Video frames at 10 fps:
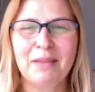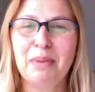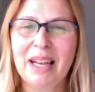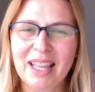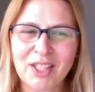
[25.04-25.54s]

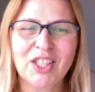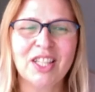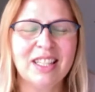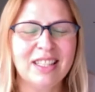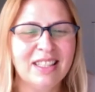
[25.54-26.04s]

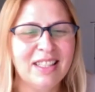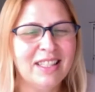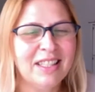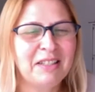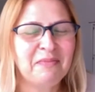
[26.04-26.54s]
pleasure
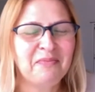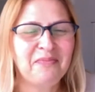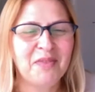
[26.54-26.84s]
to